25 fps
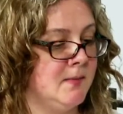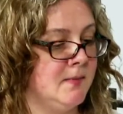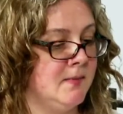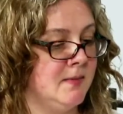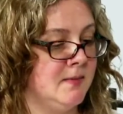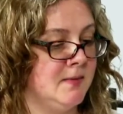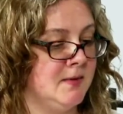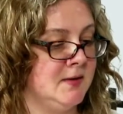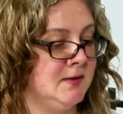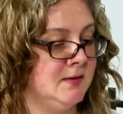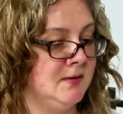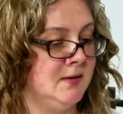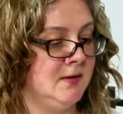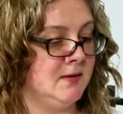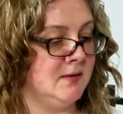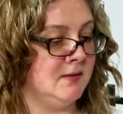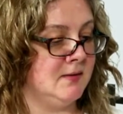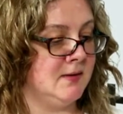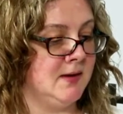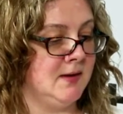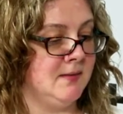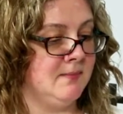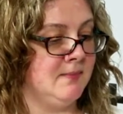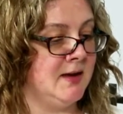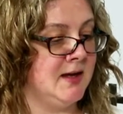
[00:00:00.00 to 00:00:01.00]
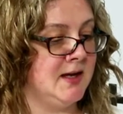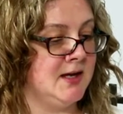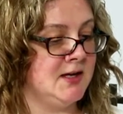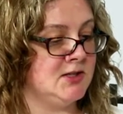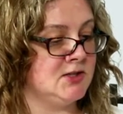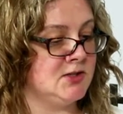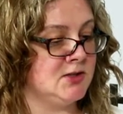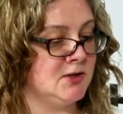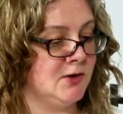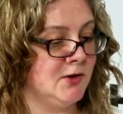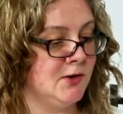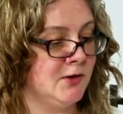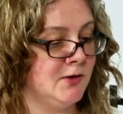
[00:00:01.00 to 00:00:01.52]
yeah. you know, like
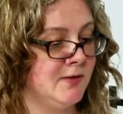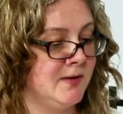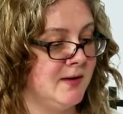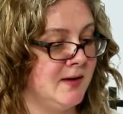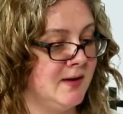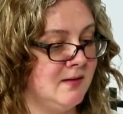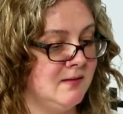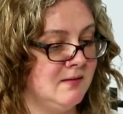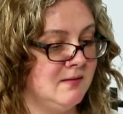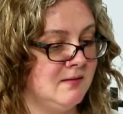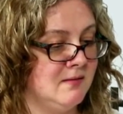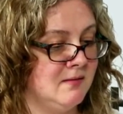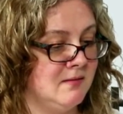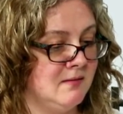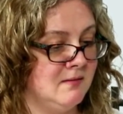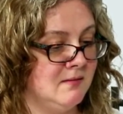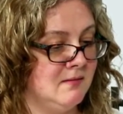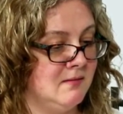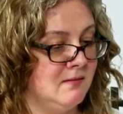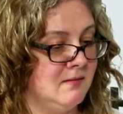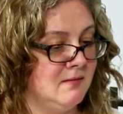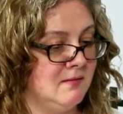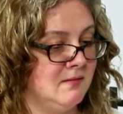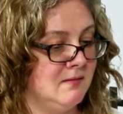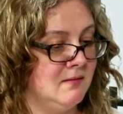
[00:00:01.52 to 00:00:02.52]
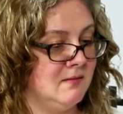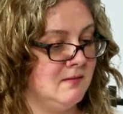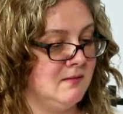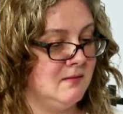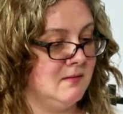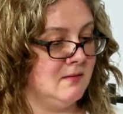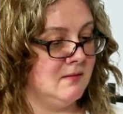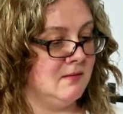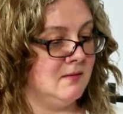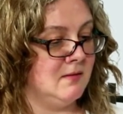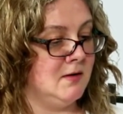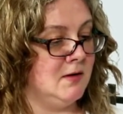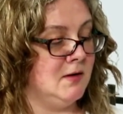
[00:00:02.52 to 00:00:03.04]
making sure that
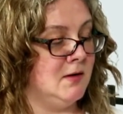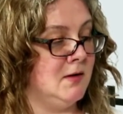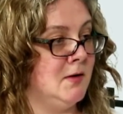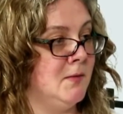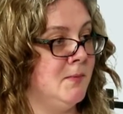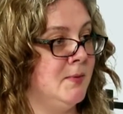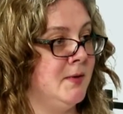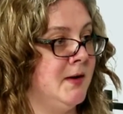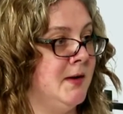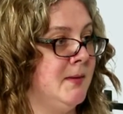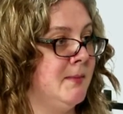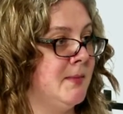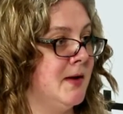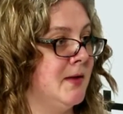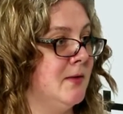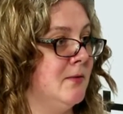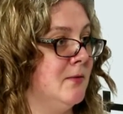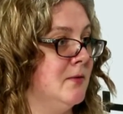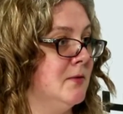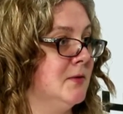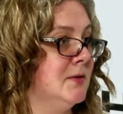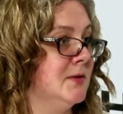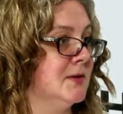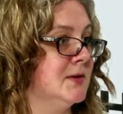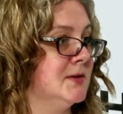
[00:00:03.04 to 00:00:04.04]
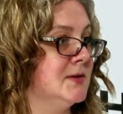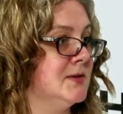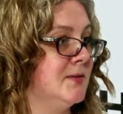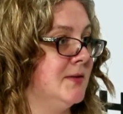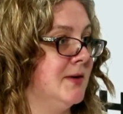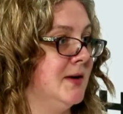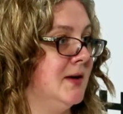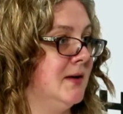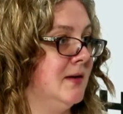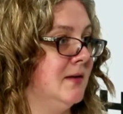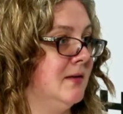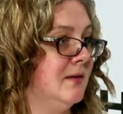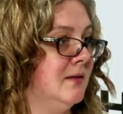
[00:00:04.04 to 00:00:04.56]
you're playing by the
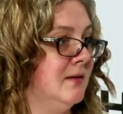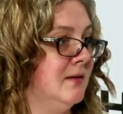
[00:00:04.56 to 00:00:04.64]
rules,